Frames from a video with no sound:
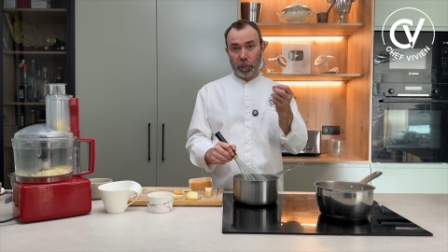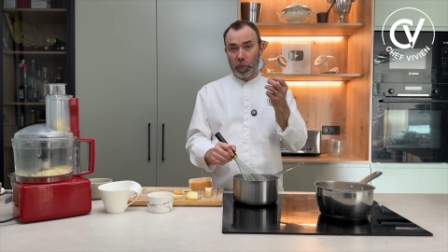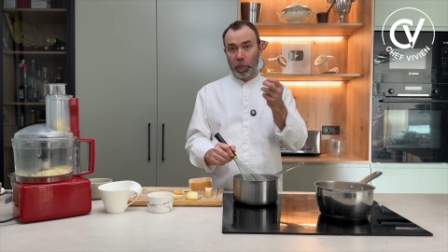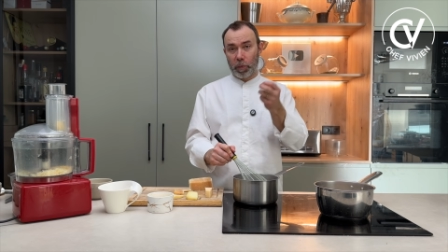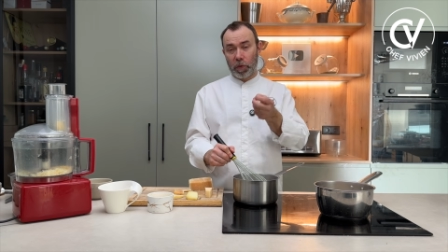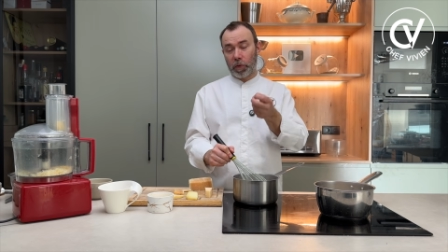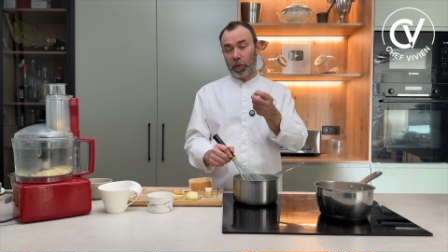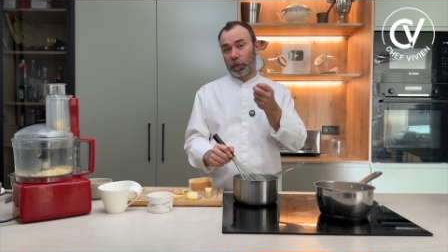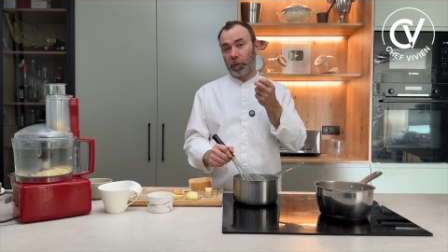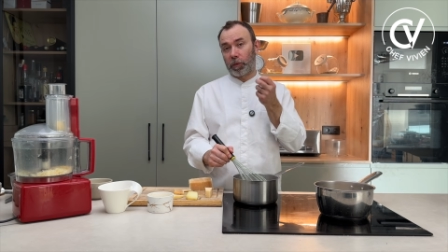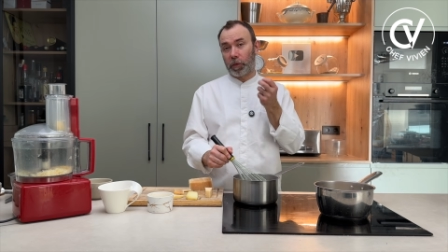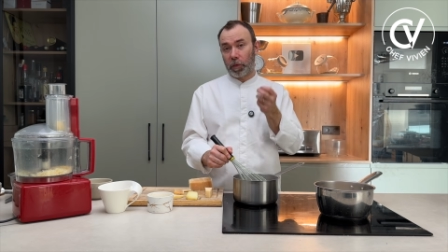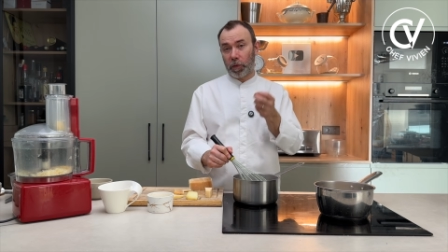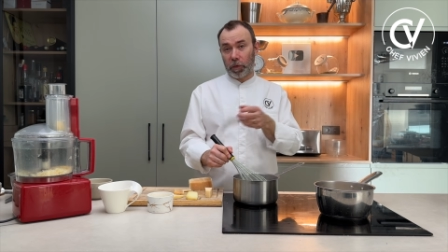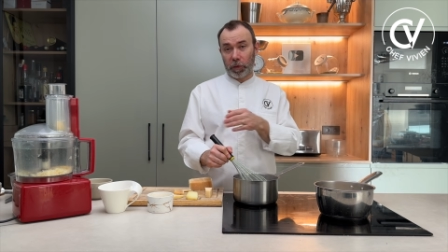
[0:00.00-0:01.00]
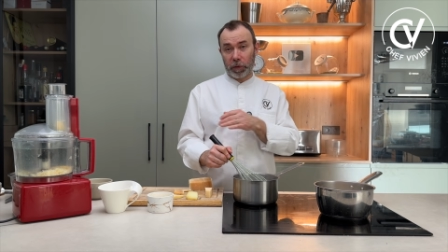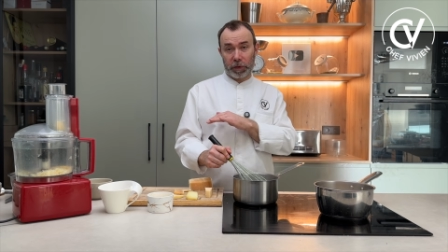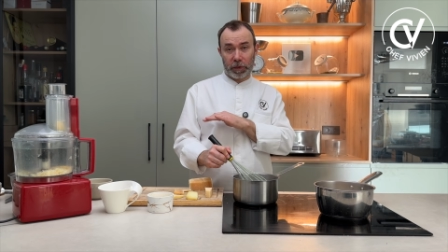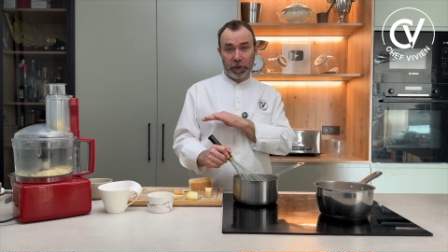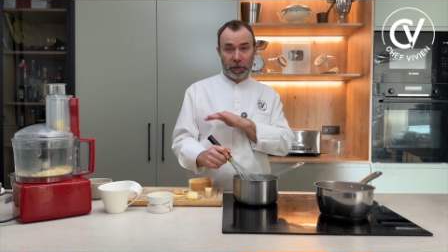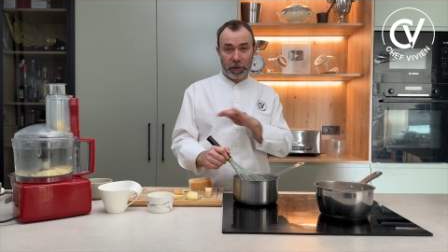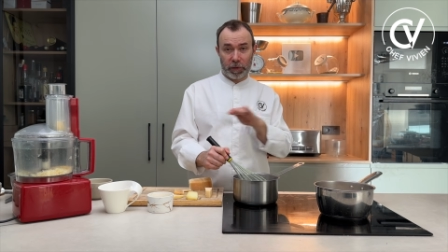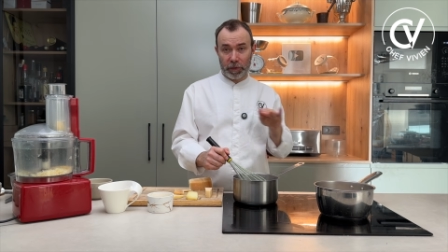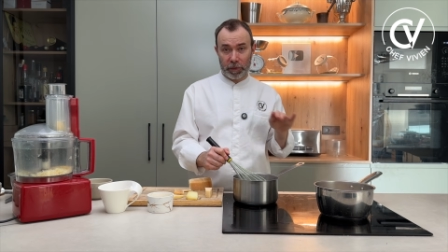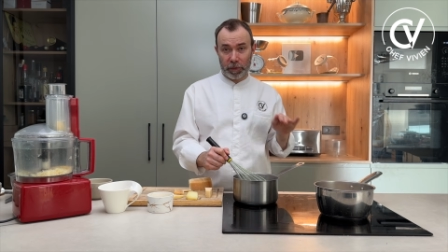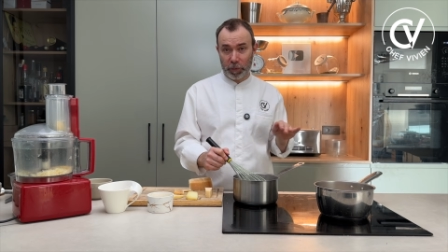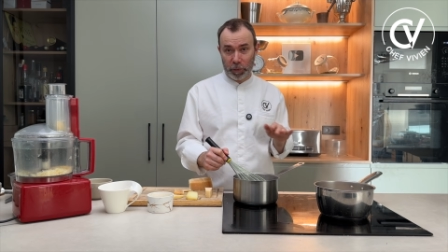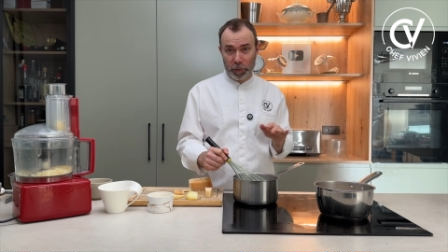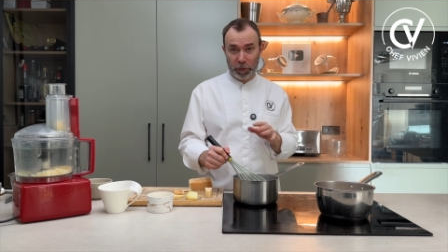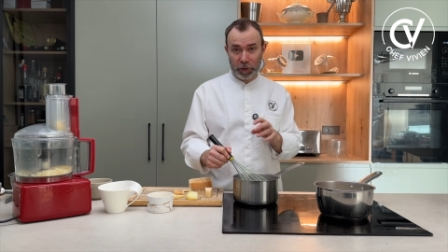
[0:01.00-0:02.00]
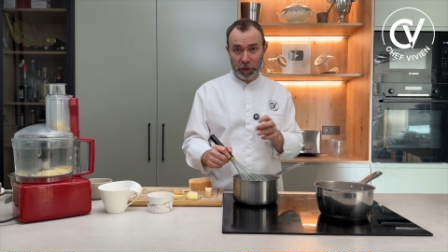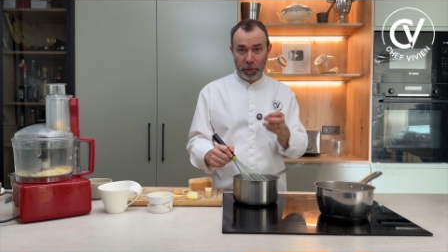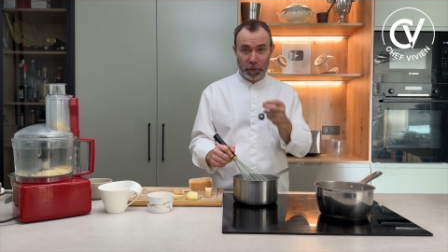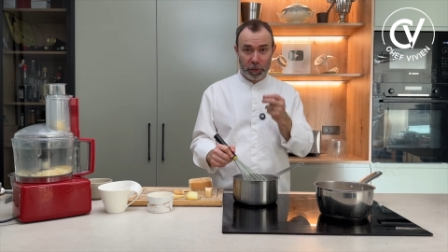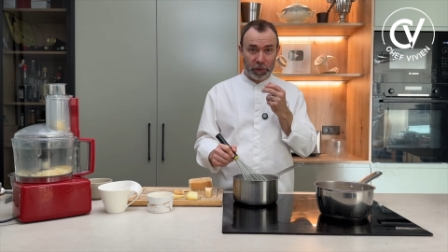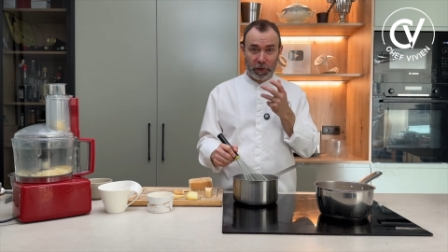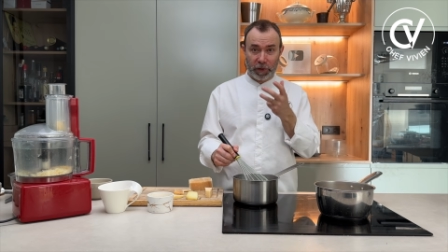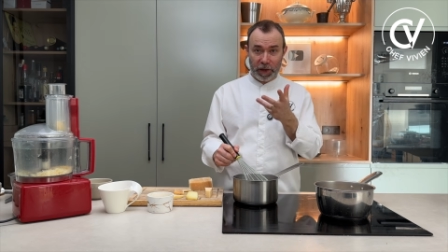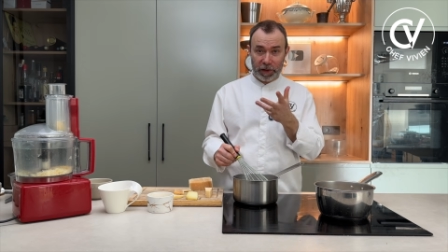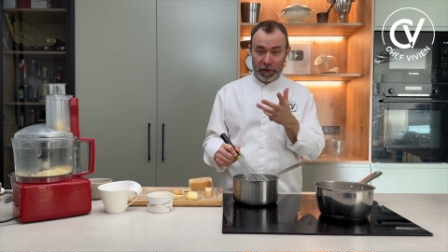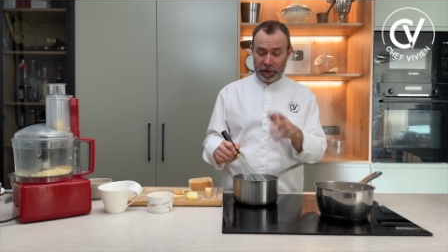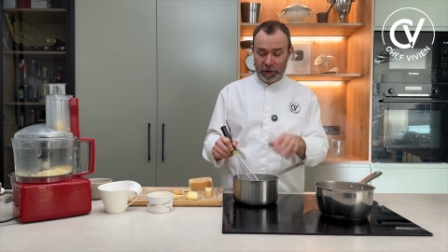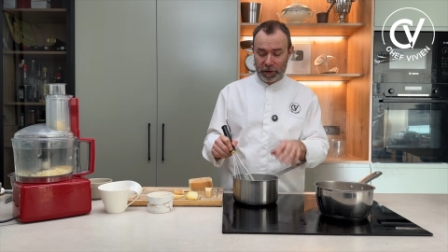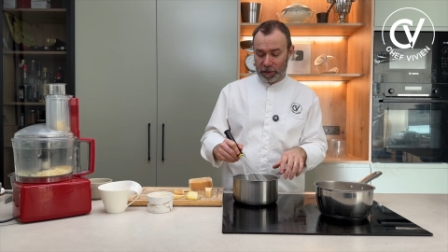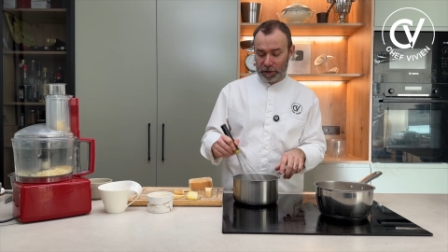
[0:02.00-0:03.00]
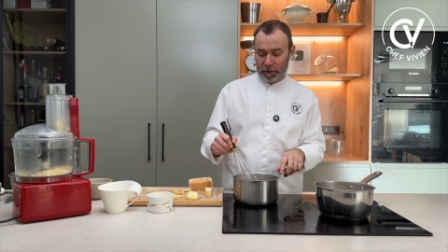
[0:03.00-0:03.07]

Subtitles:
burn flour, it's impossible to taste, and